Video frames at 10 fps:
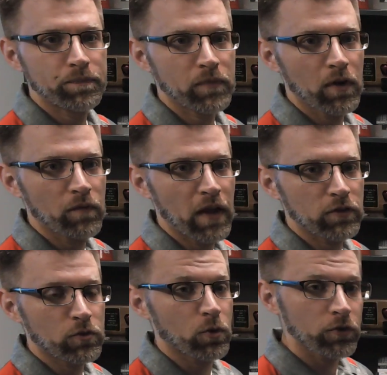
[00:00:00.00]
of that
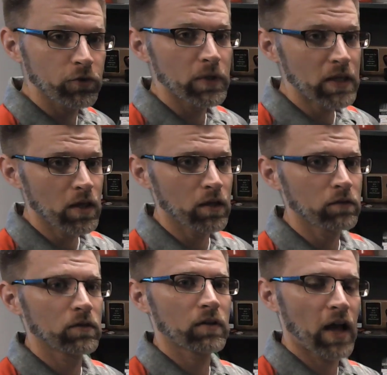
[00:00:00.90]
score. So
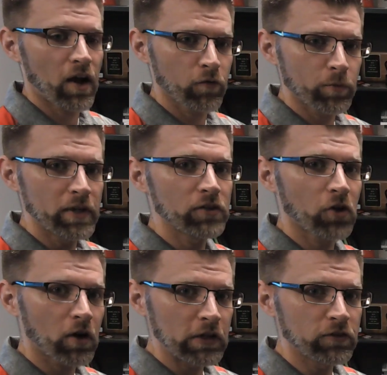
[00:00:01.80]
again, however many
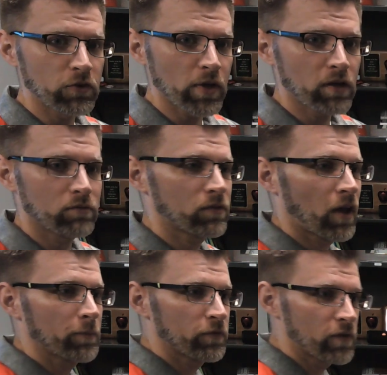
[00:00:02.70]
targets you hit
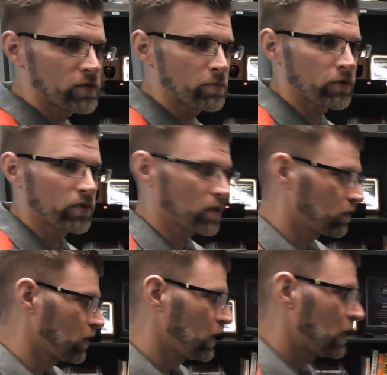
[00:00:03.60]
times 50%.
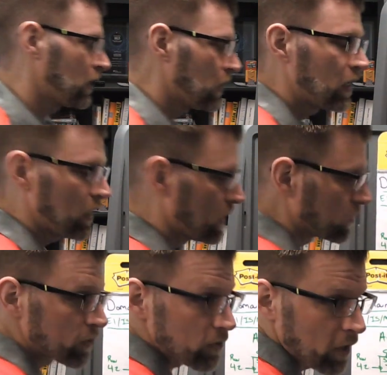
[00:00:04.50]

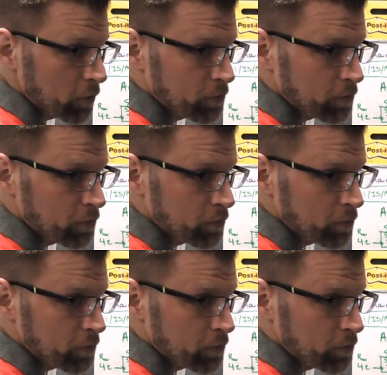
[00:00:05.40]
English language